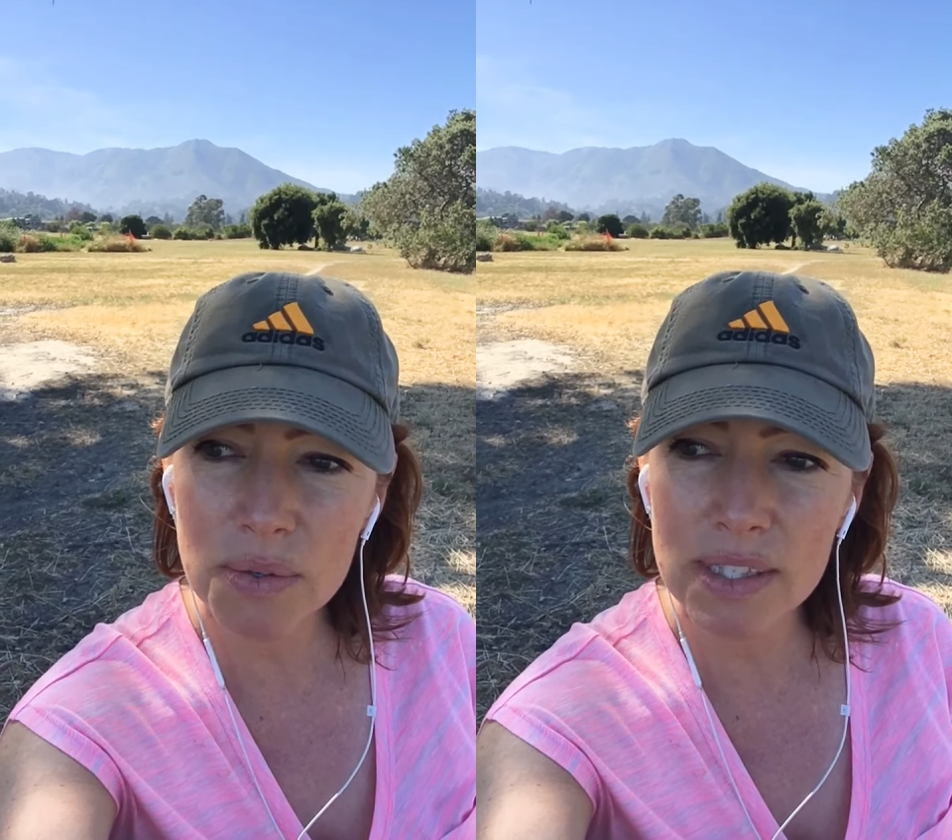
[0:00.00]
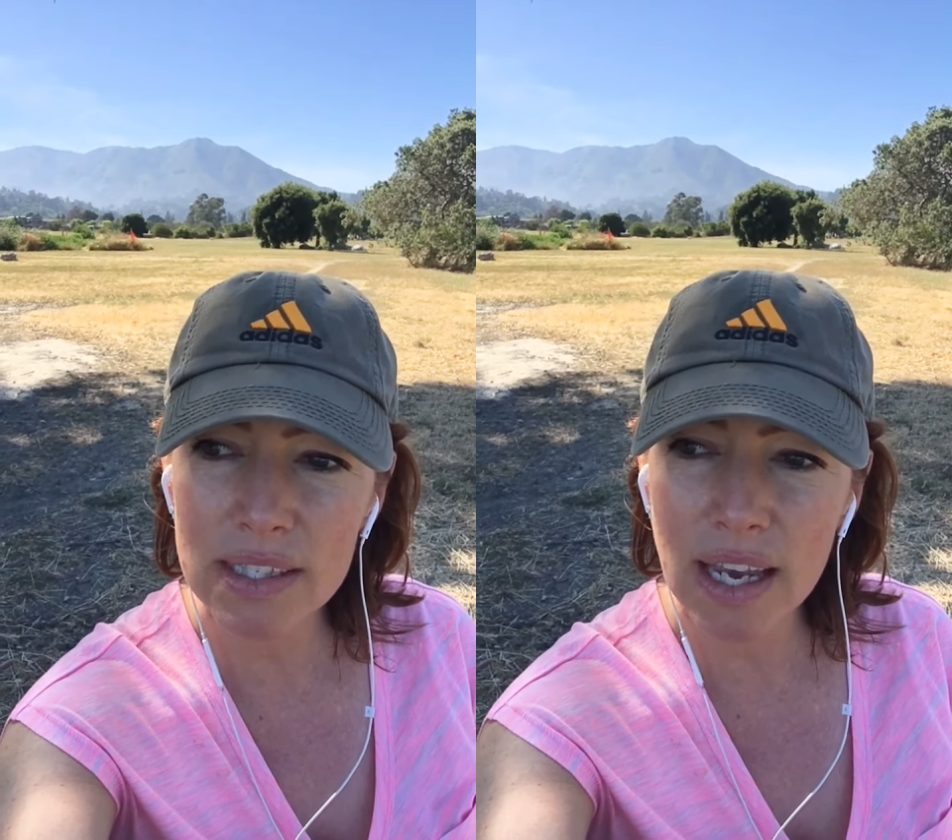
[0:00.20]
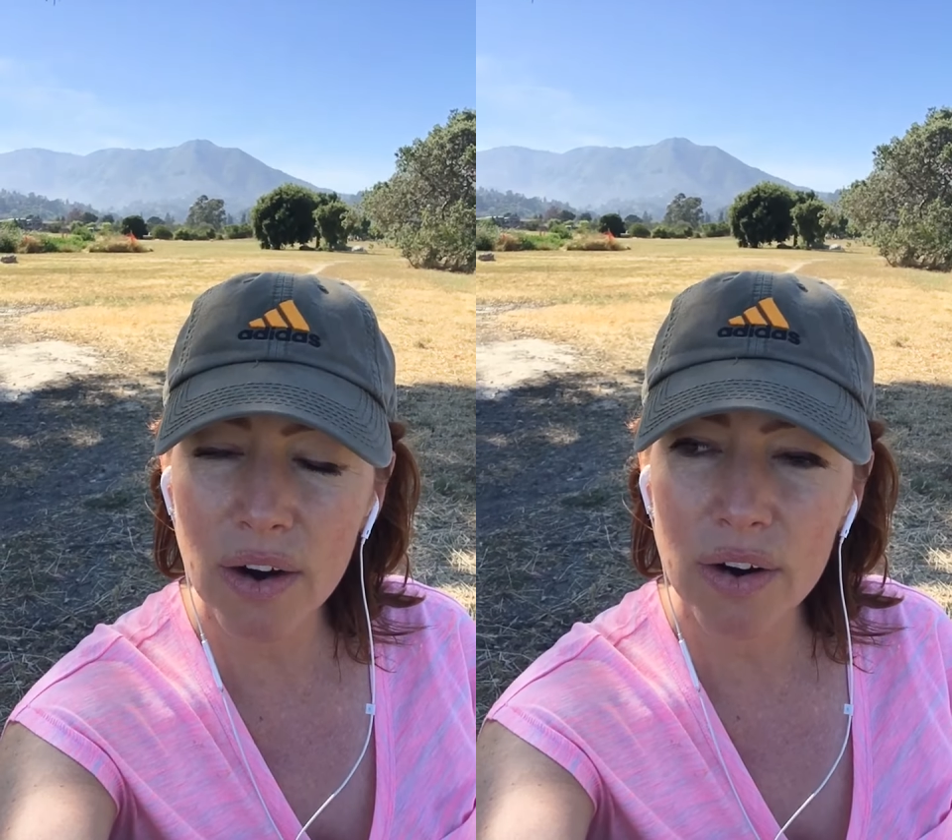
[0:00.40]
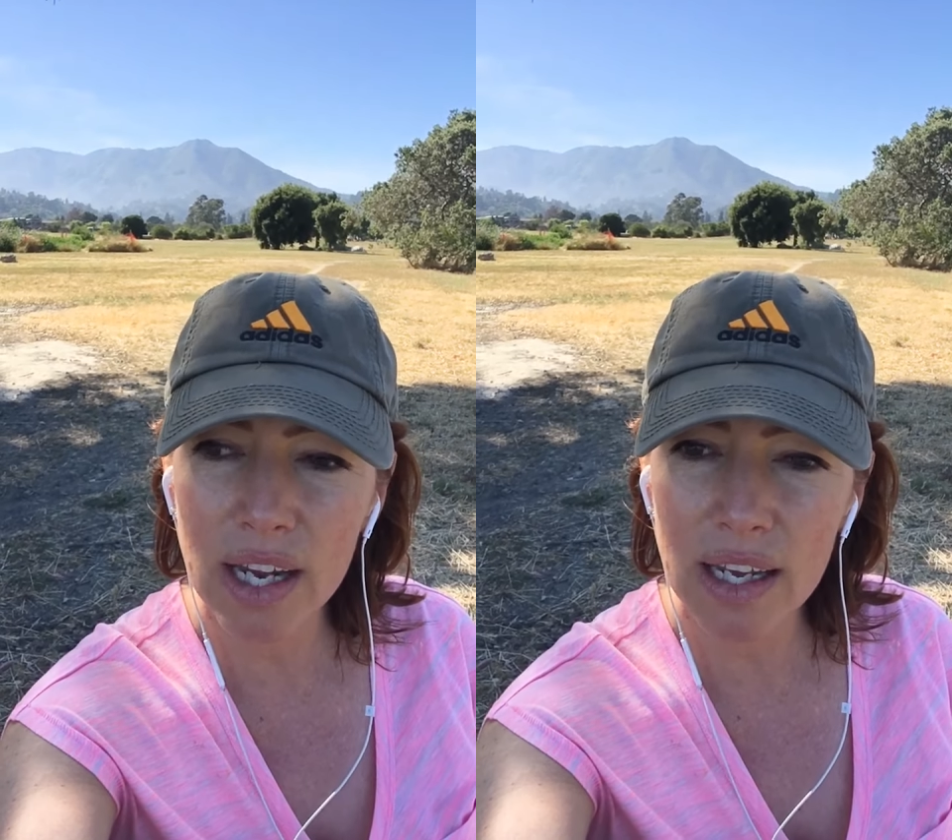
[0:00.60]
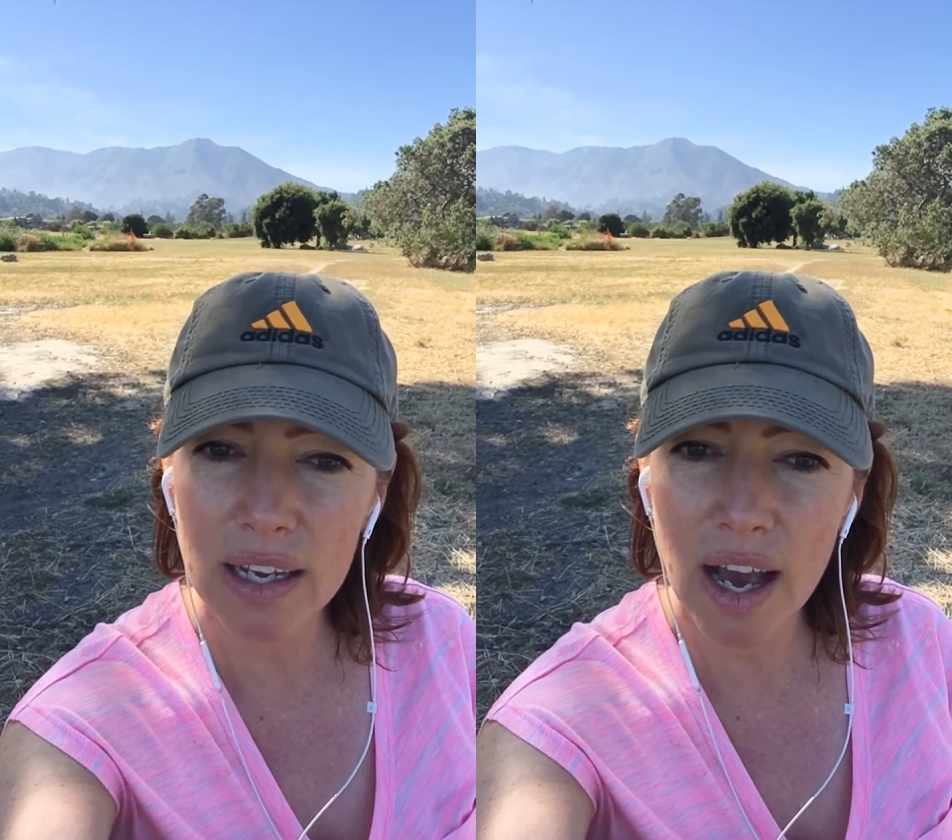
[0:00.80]

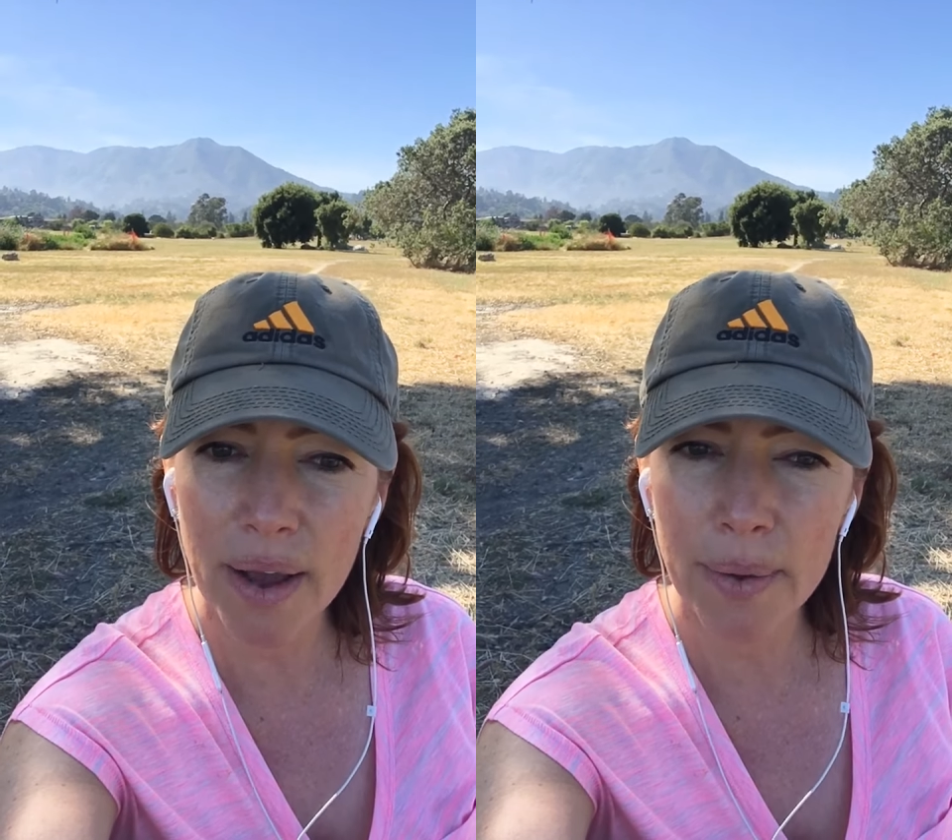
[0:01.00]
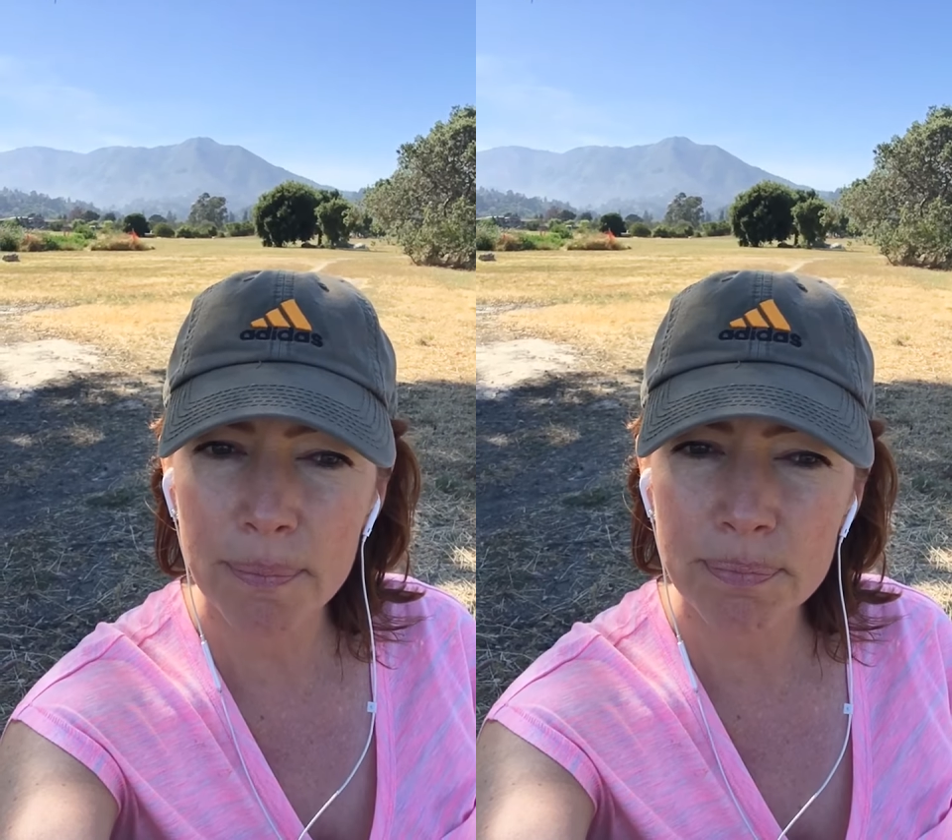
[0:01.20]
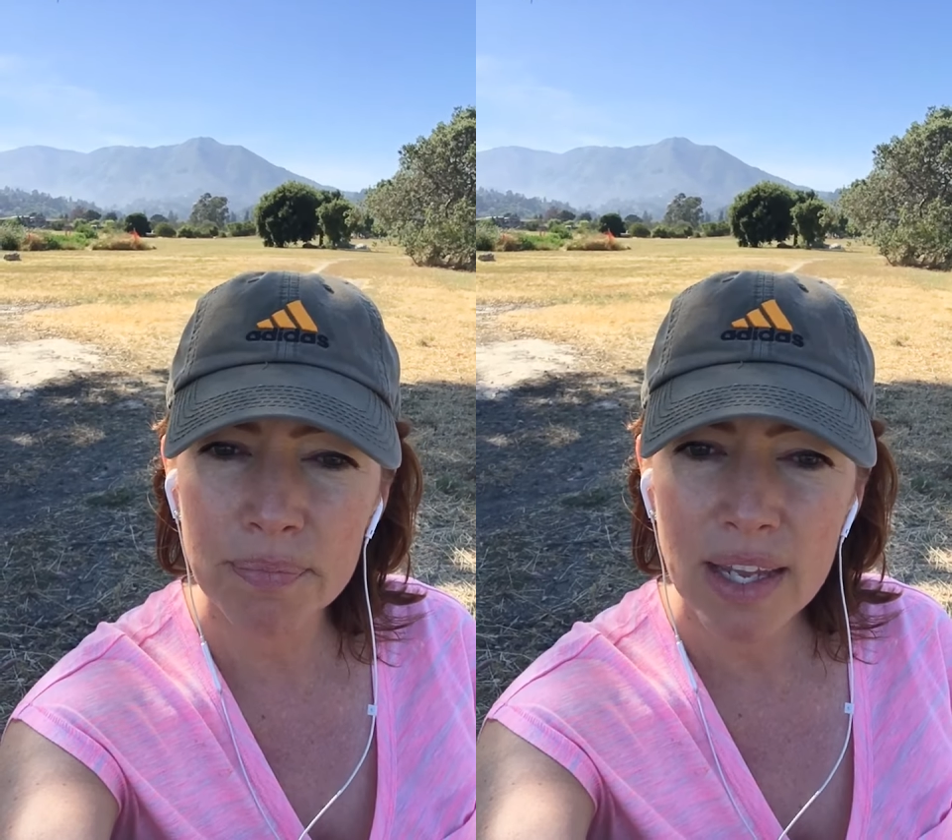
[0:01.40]
scary. And